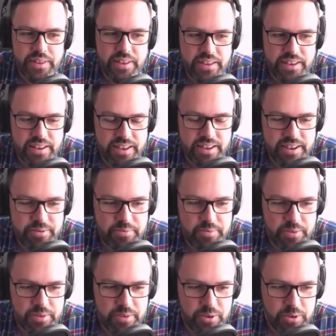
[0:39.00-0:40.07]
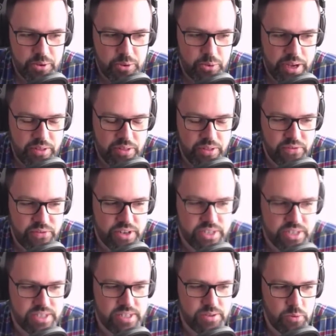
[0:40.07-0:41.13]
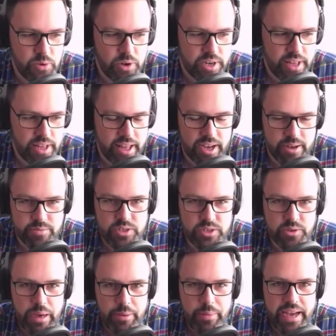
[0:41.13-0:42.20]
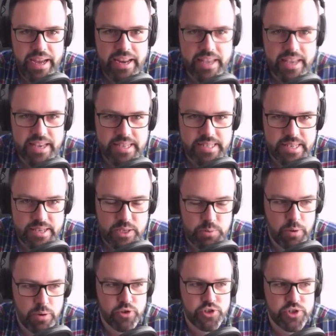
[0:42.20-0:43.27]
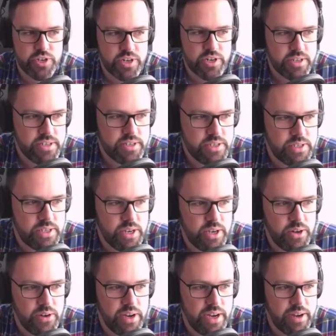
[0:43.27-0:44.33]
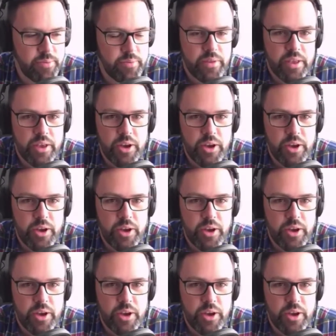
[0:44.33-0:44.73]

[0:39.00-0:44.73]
Well, the first word that comes to my mind is exposure. So